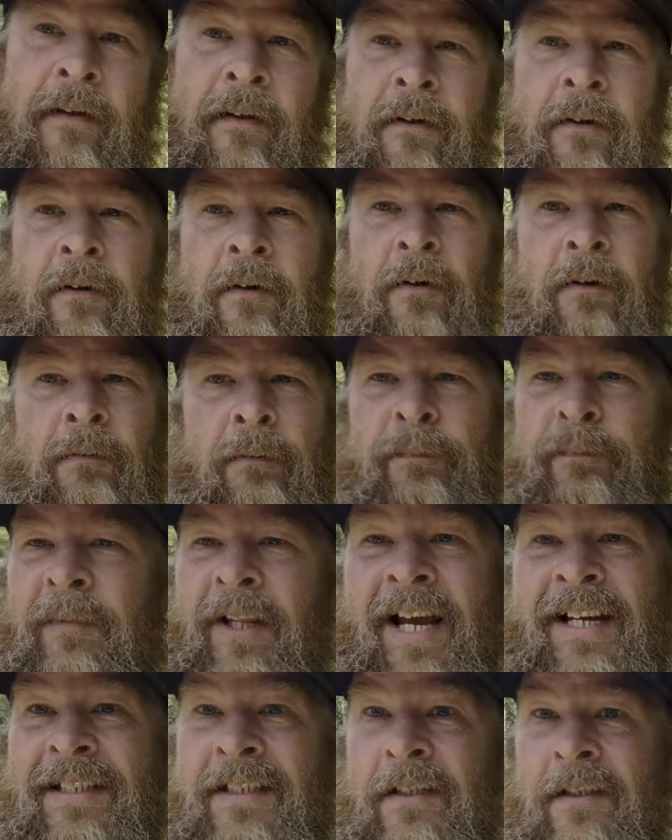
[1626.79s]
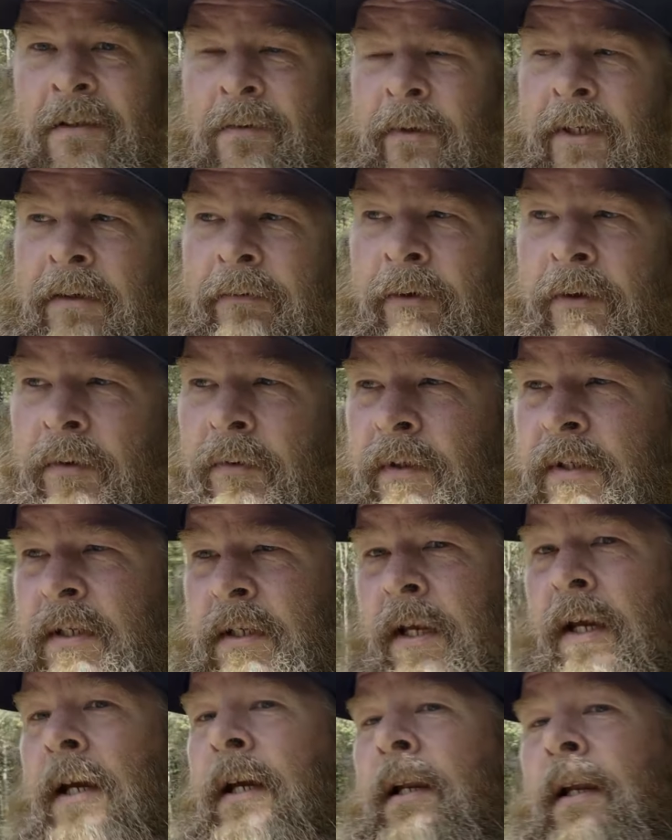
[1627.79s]
or license, whatever, through the
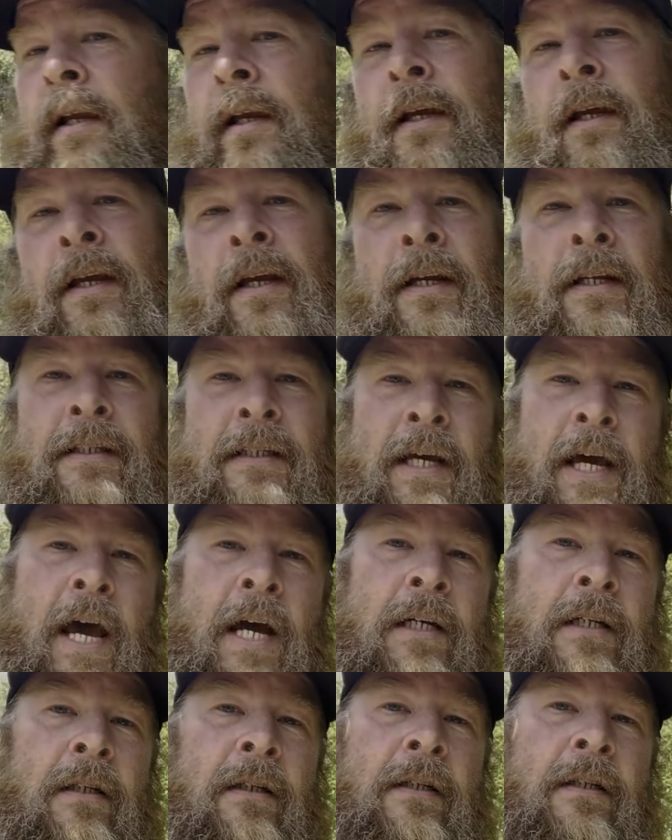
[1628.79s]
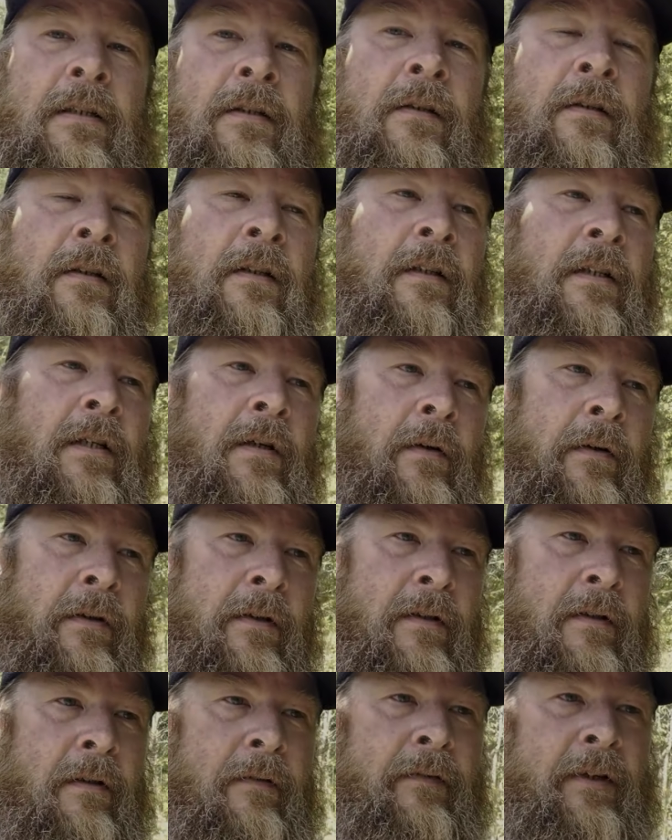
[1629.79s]
state to actually do these soil
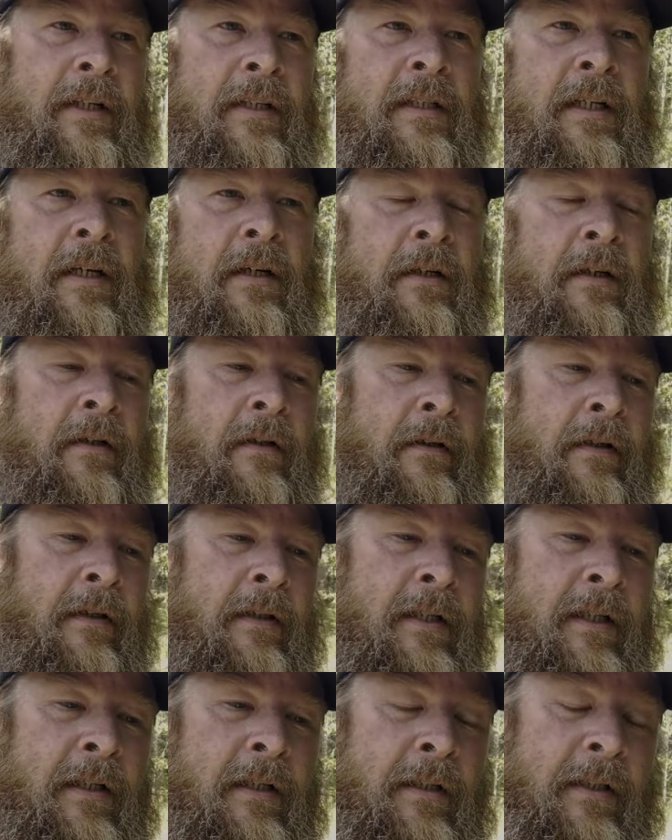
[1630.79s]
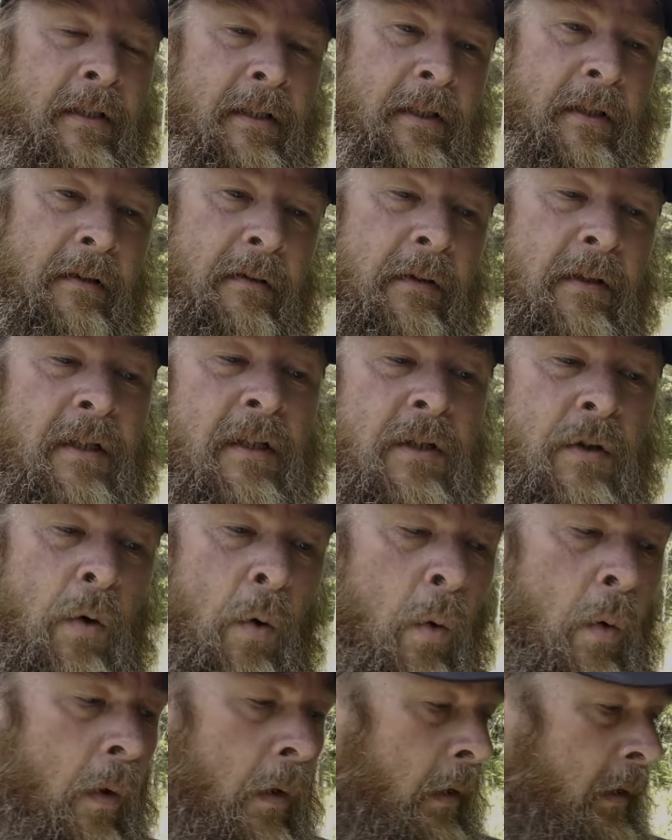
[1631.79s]
surveys out here in Tennessee, which is
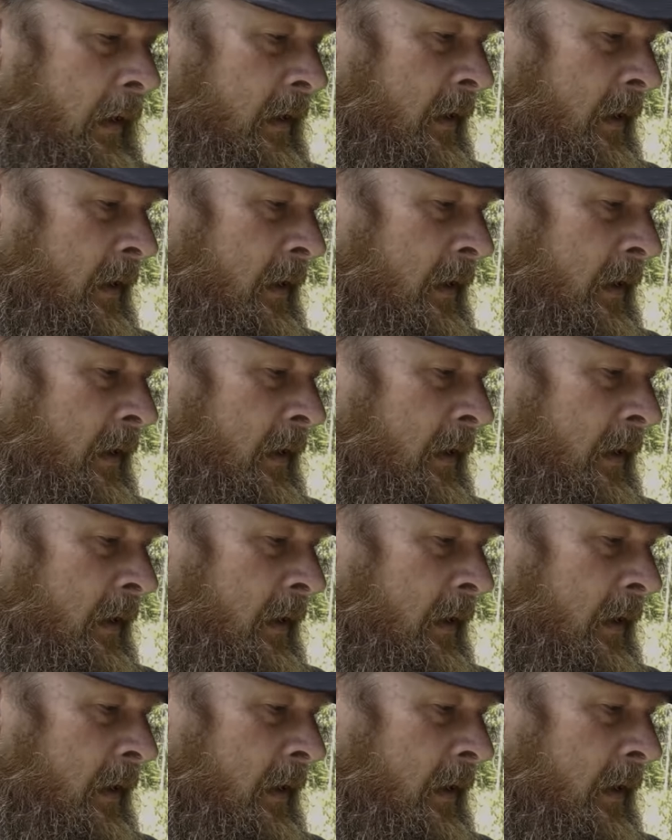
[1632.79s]
cool. It's